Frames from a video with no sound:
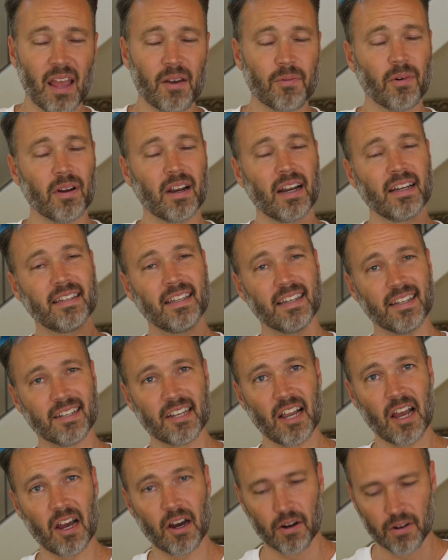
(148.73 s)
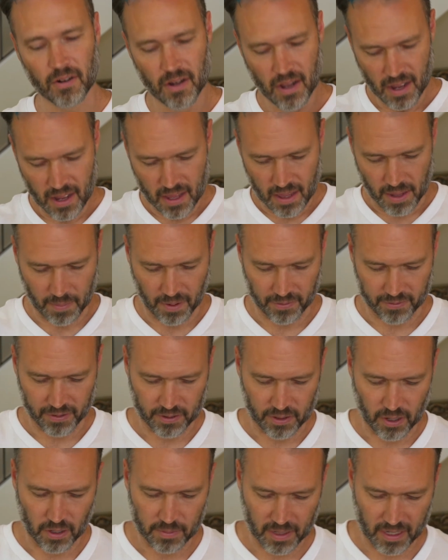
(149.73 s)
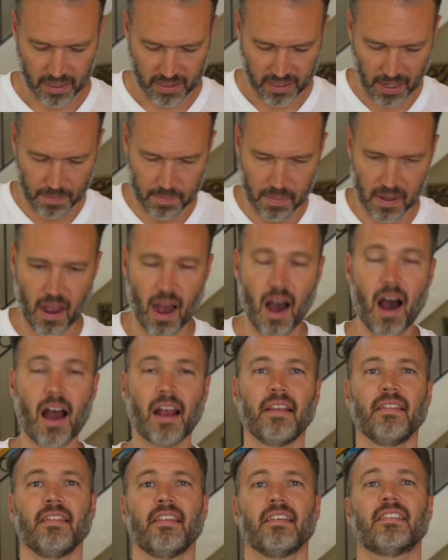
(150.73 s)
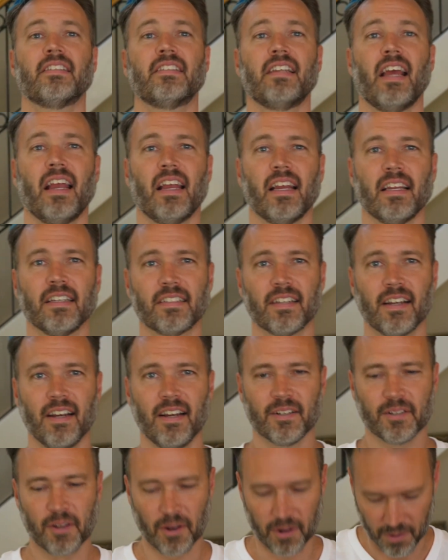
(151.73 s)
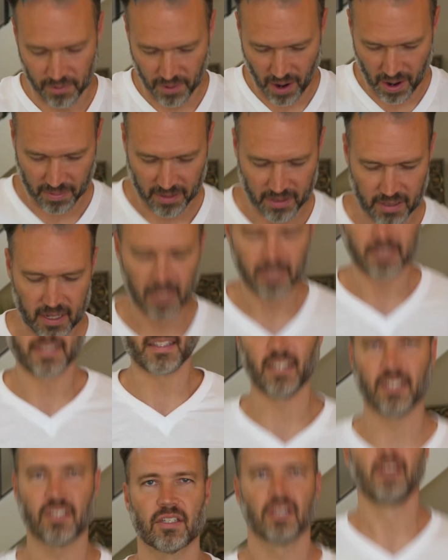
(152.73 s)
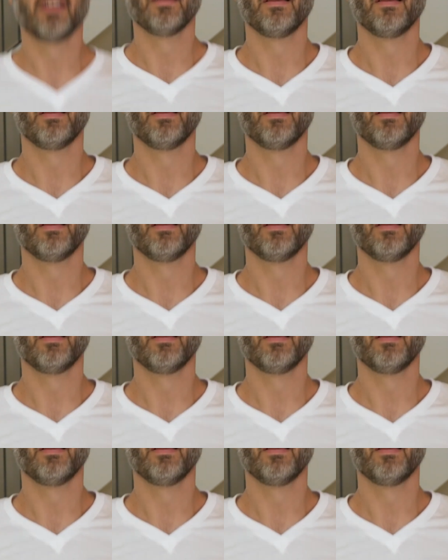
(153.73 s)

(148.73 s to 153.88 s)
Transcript: And what I didn't know, and my friend told me, is that behind the stage, Tony Robbins has this